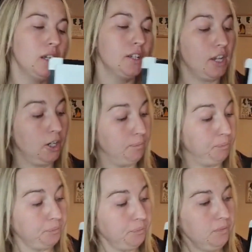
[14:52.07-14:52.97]
So
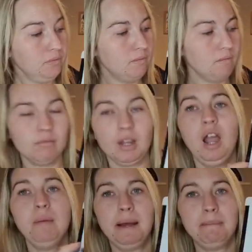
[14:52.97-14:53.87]

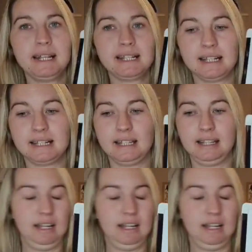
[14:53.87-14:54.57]
I hope that makes sense and that